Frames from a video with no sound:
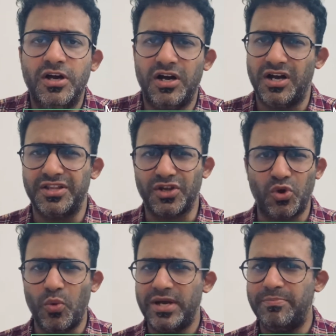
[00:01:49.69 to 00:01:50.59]
The
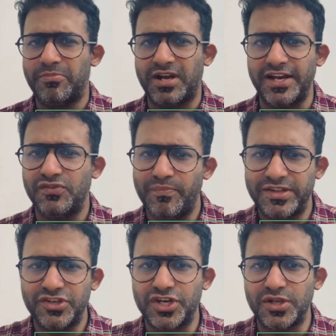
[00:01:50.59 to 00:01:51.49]
COVID kind of
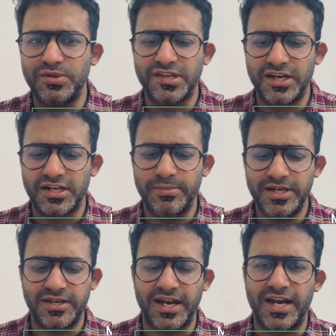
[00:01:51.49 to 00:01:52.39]
messed the schedules a little
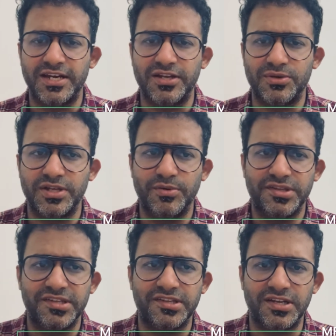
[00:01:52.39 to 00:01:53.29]
bit, and you know, there was
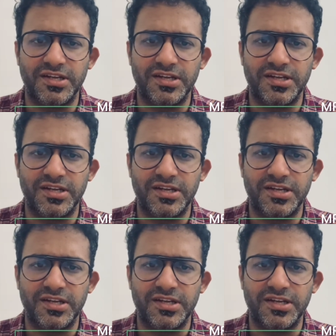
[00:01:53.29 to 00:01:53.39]
this